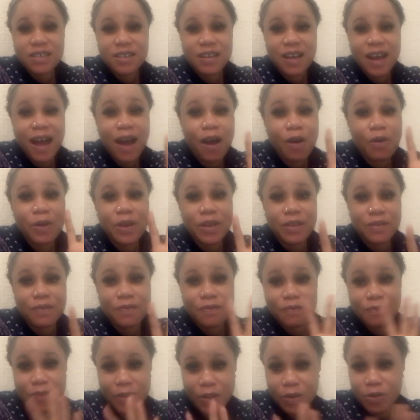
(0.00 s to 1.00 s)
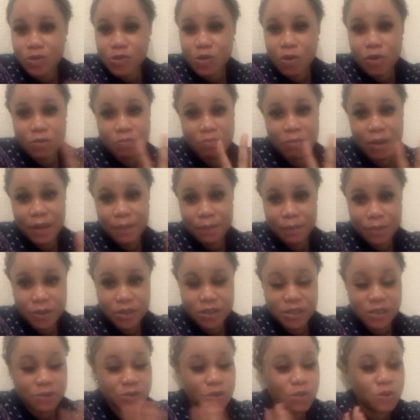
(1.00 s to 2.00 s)
how it felt on my
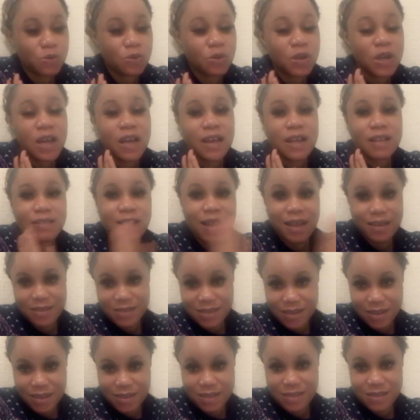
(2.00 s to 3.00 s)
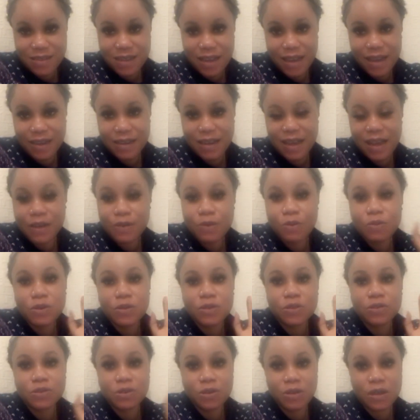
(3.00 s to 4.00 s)
body so that is an aside i don't
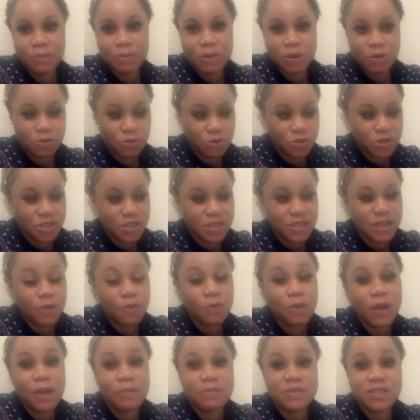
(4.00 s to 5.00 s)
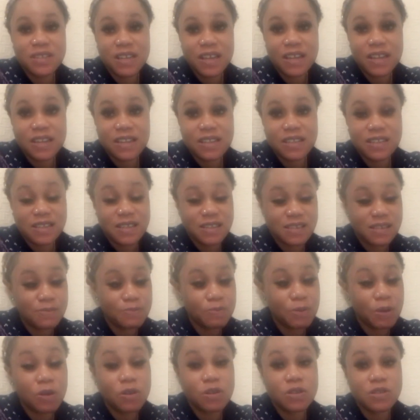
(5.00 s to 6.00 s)
want to talk about Kojie San why i'm saying it is
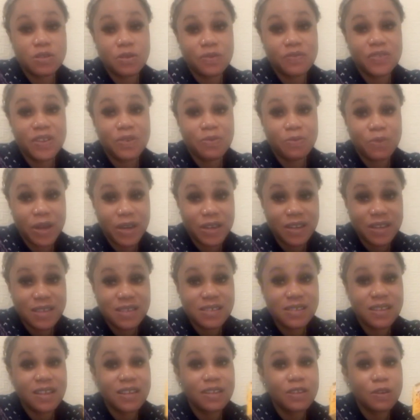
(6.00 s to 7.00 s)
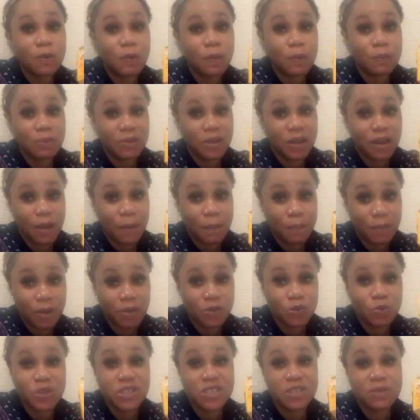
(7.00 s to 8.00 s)
because of the redness the lady complained
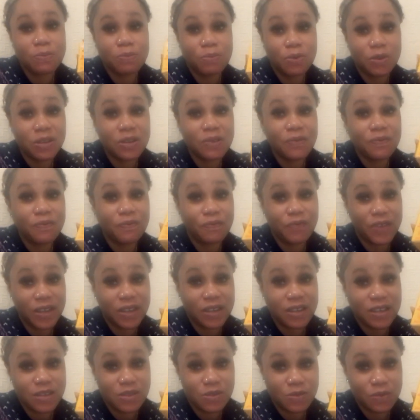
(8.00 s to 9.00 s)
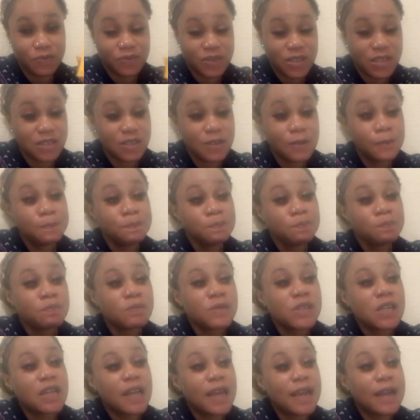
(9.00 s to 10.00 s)
about when she bought the thickness of this
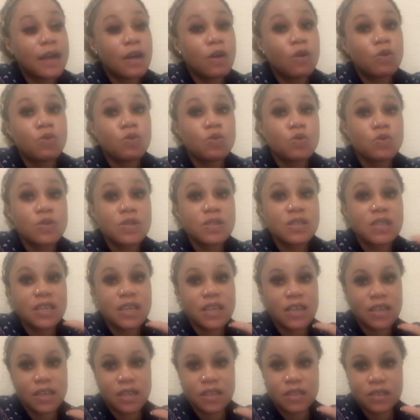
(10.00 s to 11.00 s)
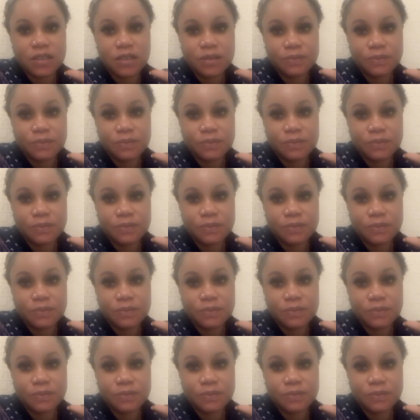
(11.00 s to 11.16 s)
like her whole skin